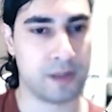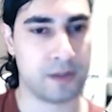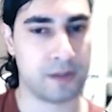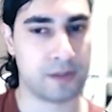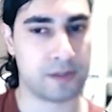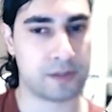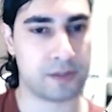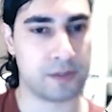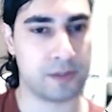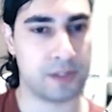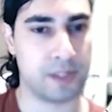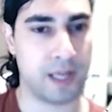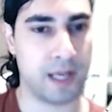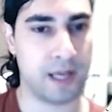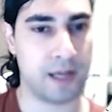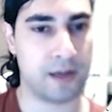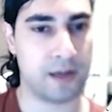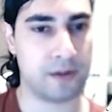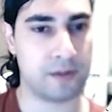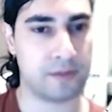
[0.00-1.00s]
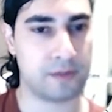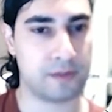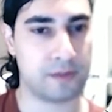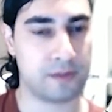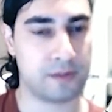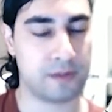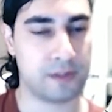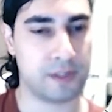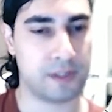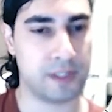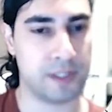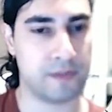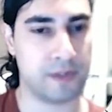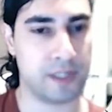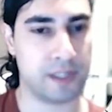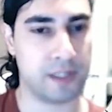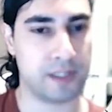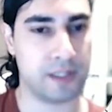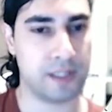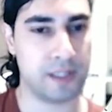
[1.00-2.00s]
So now, if I
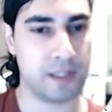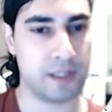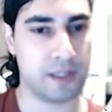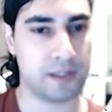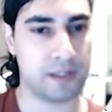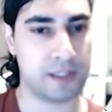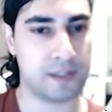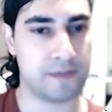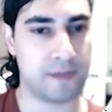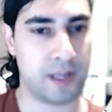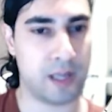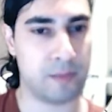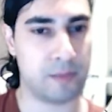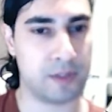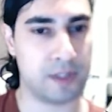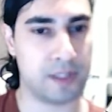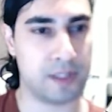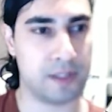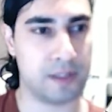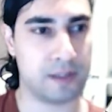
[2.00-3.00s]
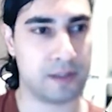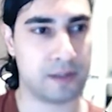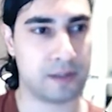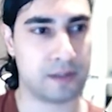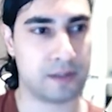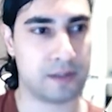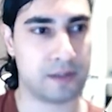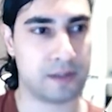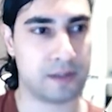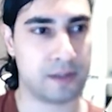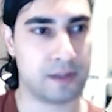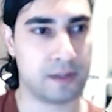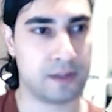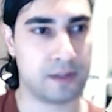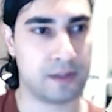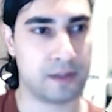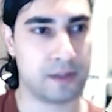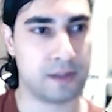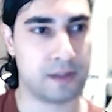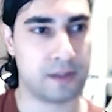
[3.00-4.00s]
click on this family,
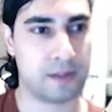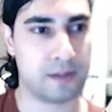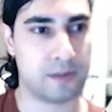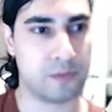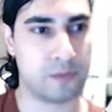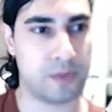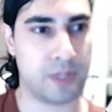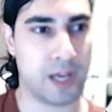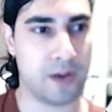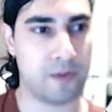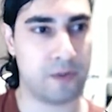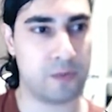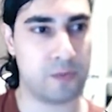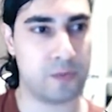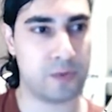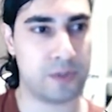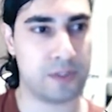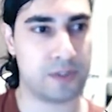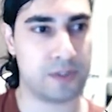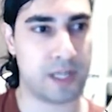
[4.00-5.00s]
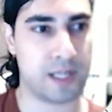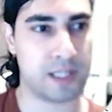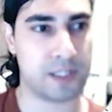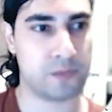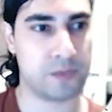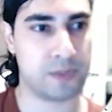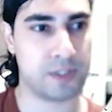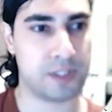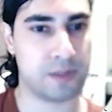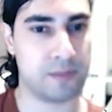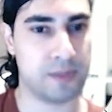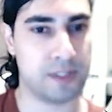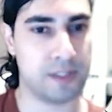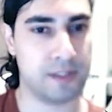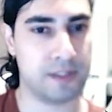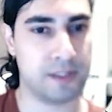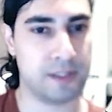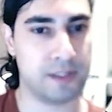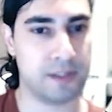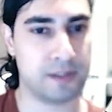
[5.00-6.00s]
we have a text
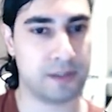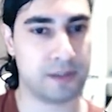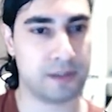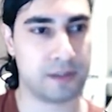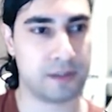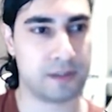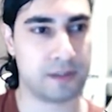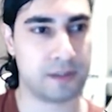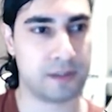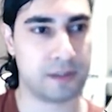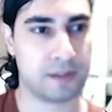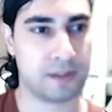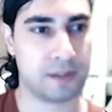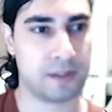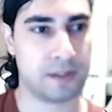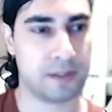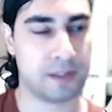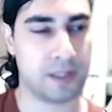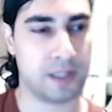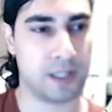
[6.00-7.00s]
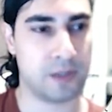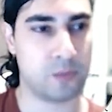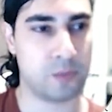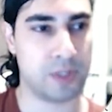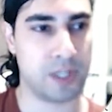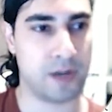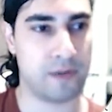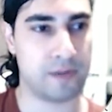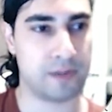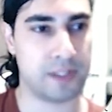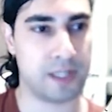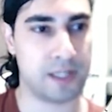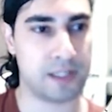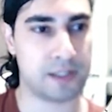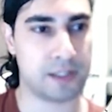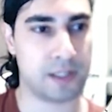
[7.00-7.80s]
visibility and we have a text